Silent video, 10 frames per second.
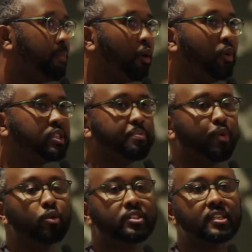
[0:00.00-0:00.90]
There was a
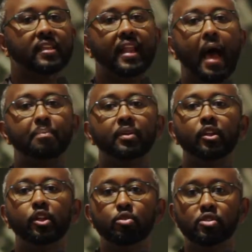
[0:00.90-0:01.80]
protest that happened
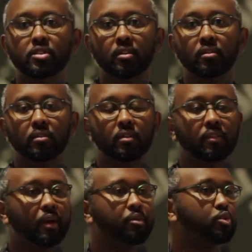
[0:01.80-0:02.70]
in Houston
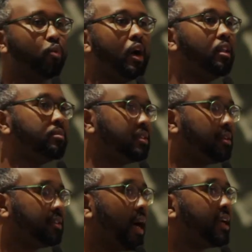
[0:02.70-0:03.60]
that was well
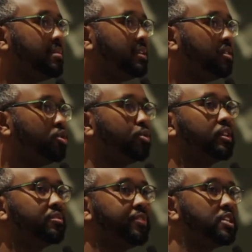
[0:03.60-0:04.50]
documented
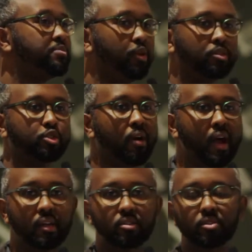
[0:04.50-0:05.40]
during the Facebook
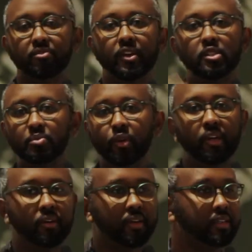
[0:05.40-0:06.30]
trials or Facebook
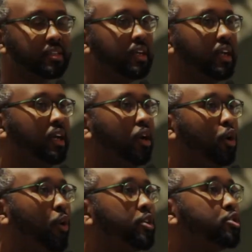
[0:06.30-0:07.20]
hearings,
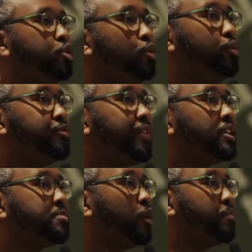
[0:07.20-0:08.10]
where 2
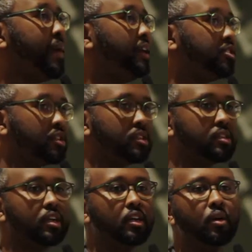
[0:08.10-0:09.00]
Facebook
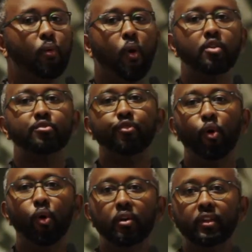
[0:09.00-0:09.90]
pages, one
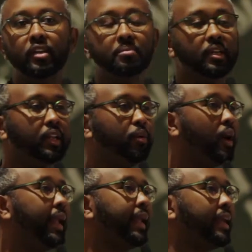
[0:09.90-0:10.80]
for the community,
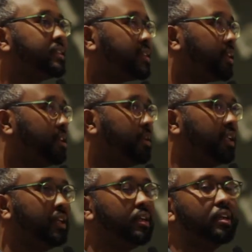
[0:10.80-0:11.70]
one against the
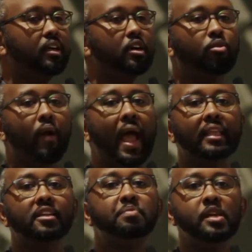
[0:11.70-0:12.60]
community,
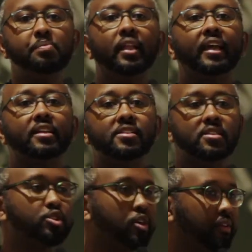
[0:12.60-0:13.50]
rallied people
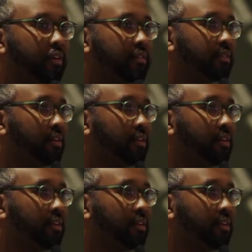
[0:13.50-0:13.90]
against each other.